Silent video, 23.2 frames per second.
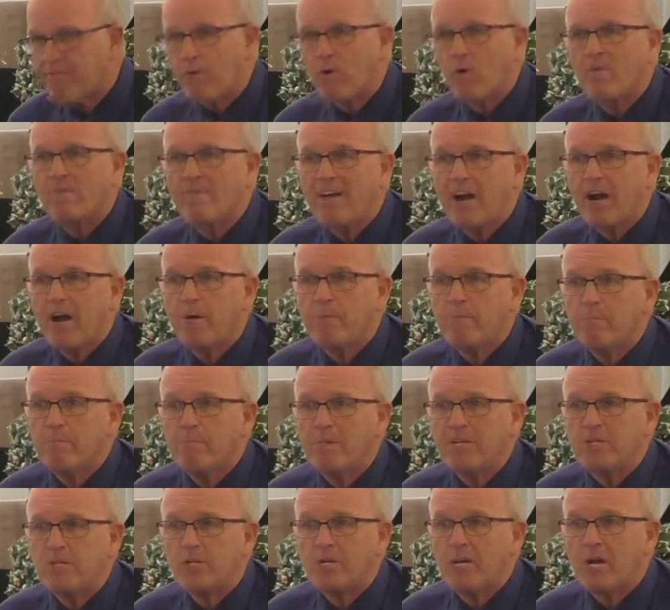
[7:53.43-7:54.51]
of our
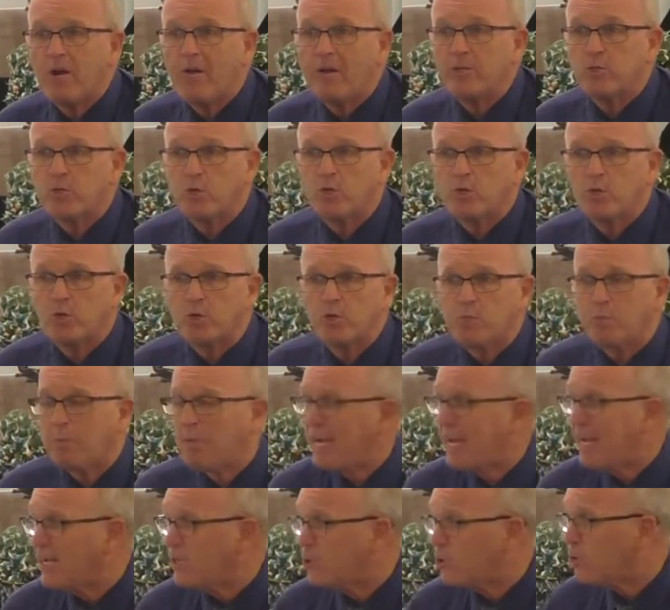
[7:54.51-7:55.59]
missionaries or church
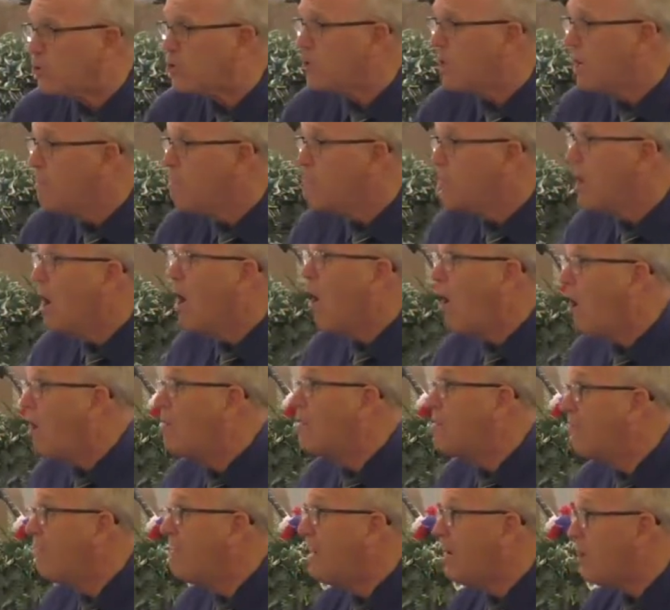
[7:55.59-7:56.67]
planters on the
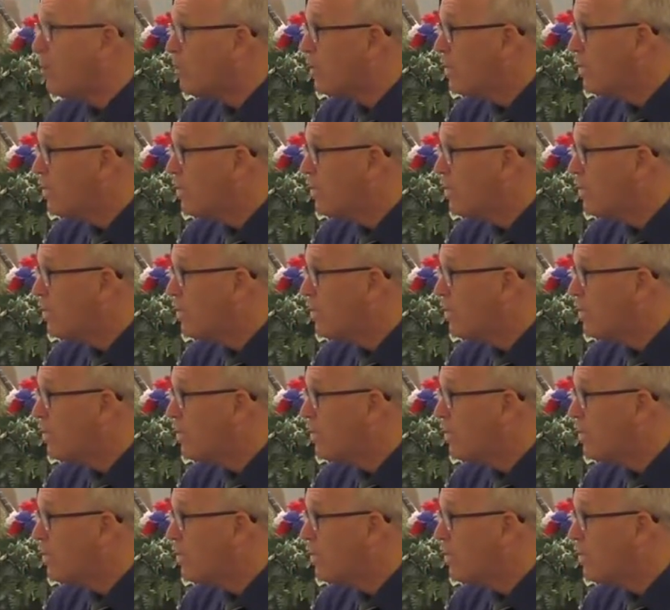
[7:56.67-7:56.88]
field.